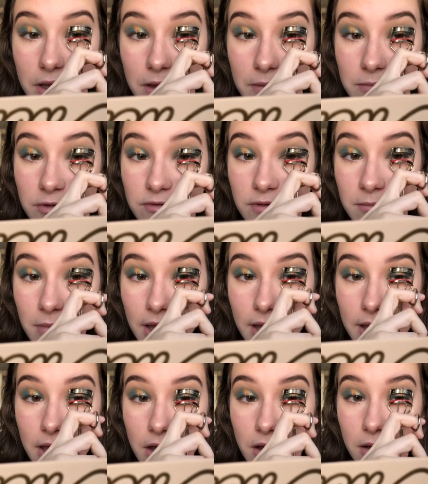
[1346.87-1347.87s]
I'm using
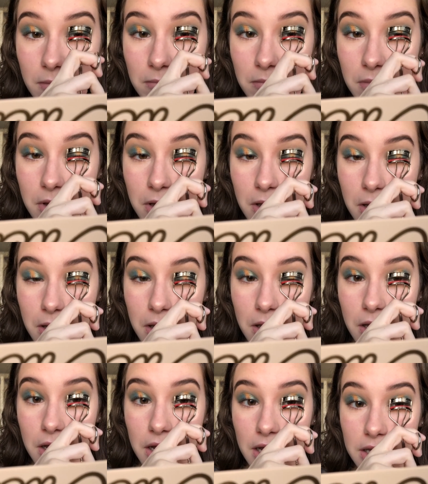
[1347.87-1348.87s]
my
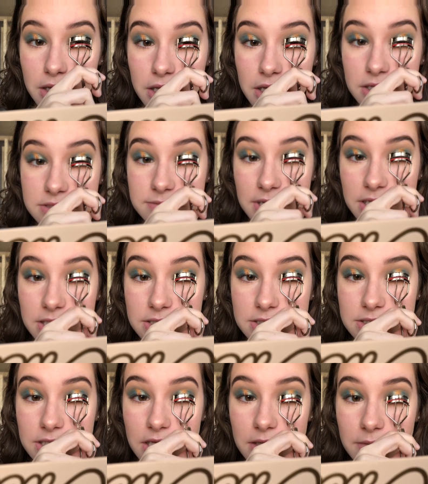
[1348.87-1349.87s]
Kylie
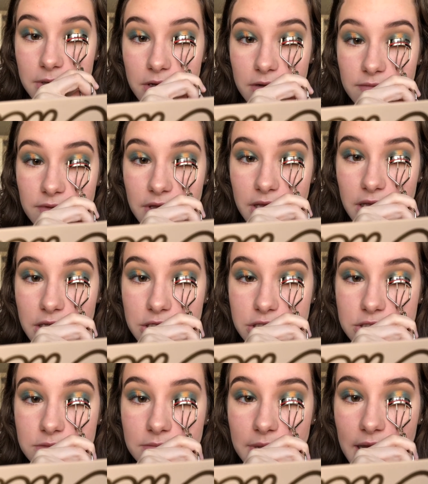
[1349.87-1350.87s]
Cosmetics Take Me on
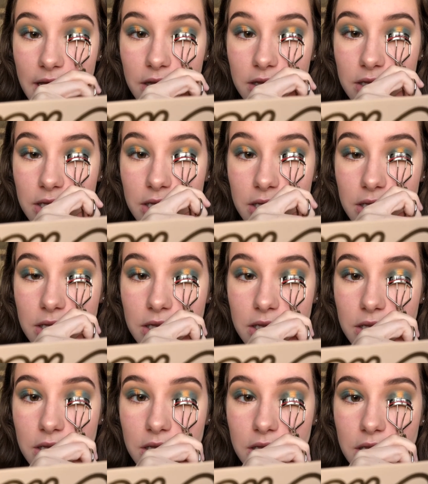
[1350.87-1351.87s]
Vacation palette
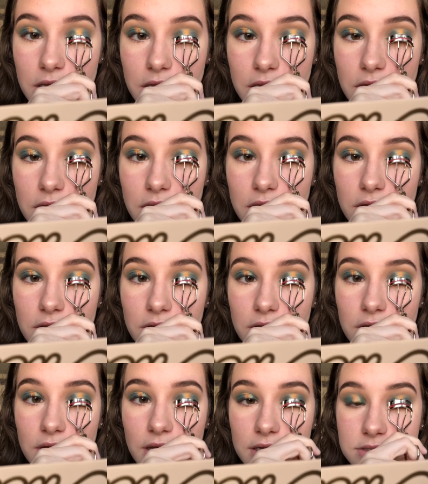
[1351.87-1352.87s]

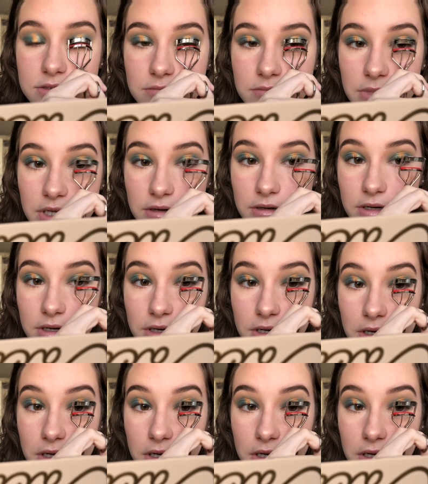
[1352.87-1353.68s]
as a mirror.